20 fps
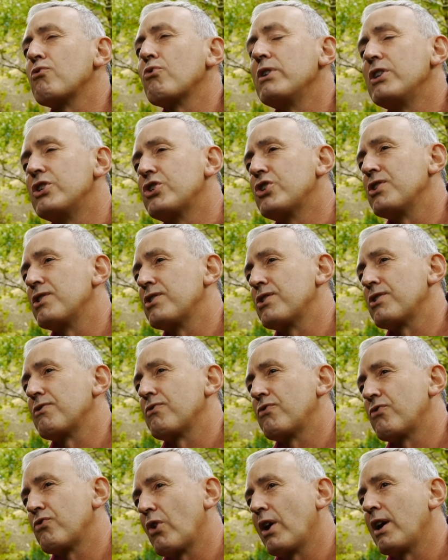regions of
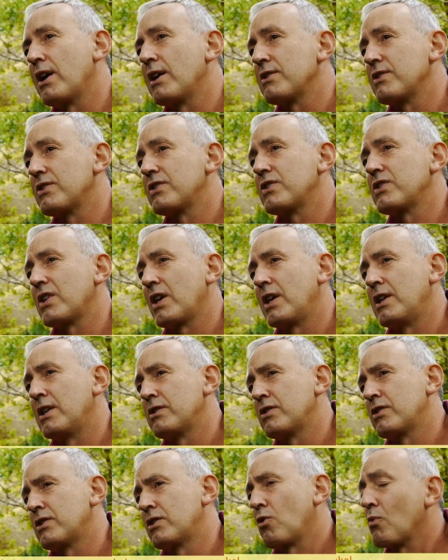France, and
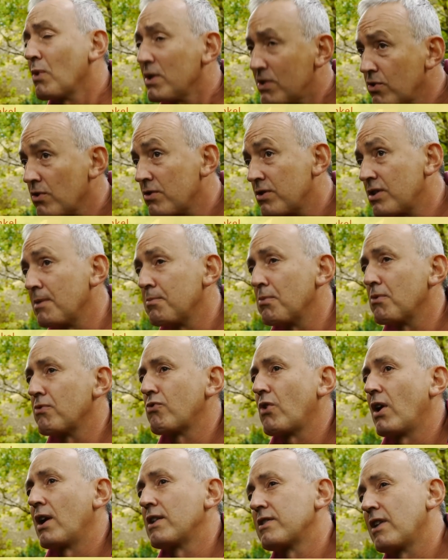it's the western tip of
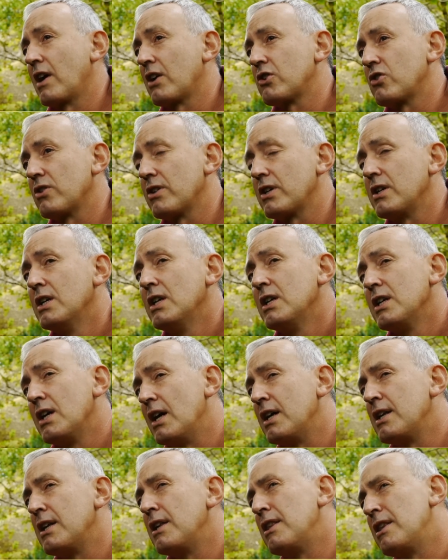France, actually.
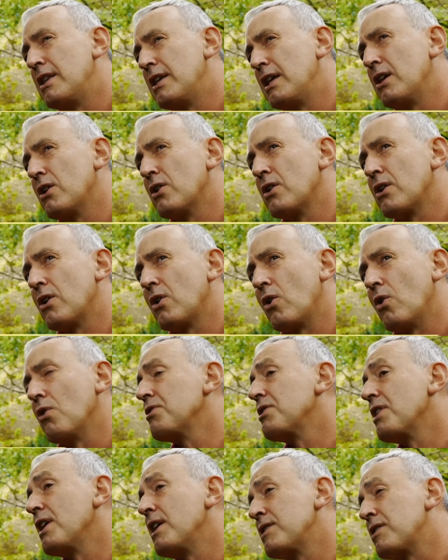And in the uh,
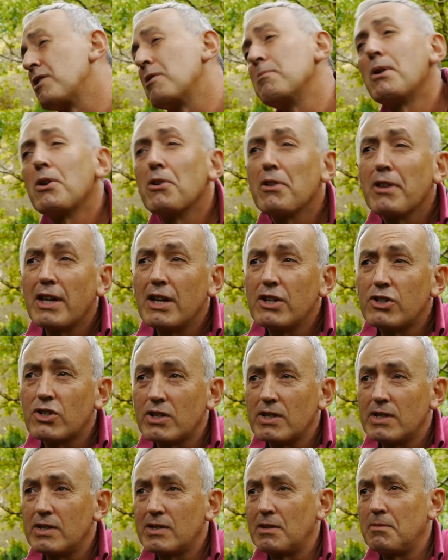old days, in the Middle
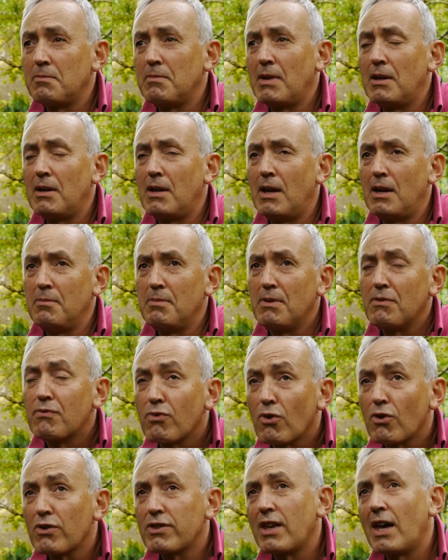Ages, and, and, and
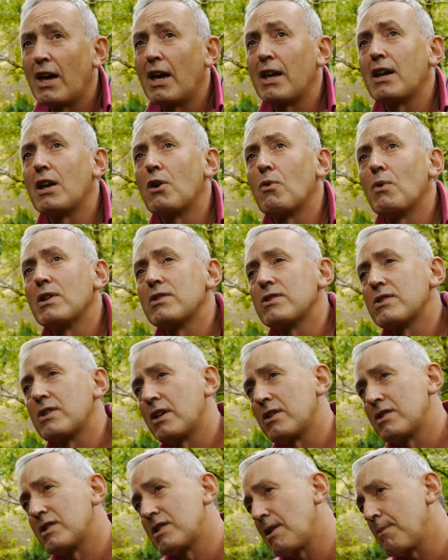before that, it was
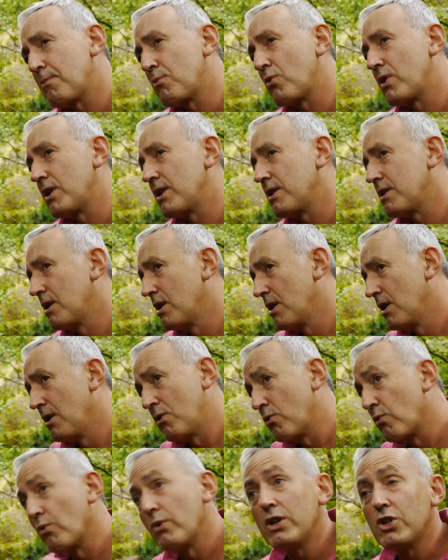a separate
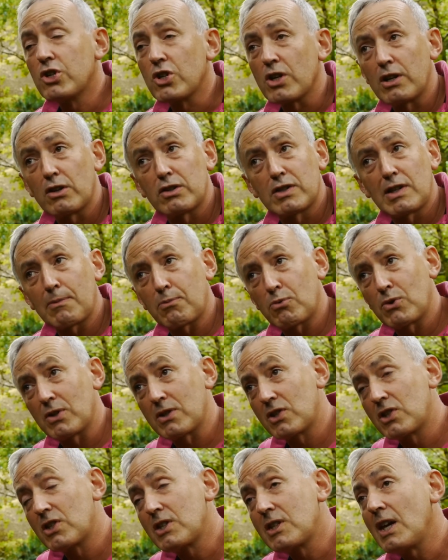region, a separate
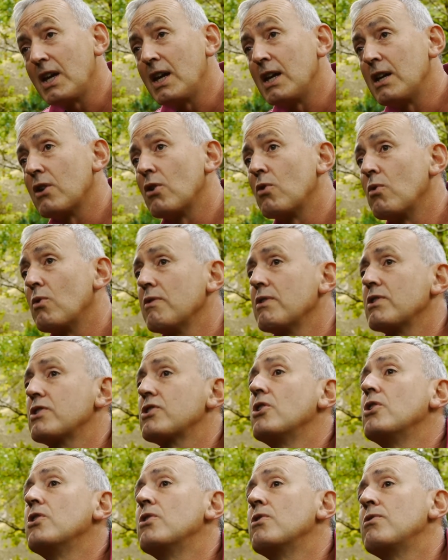state with its
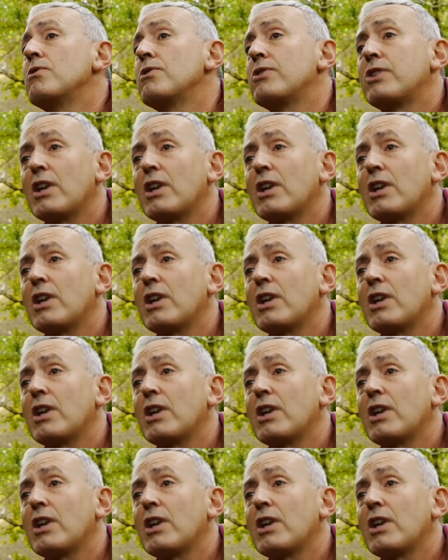own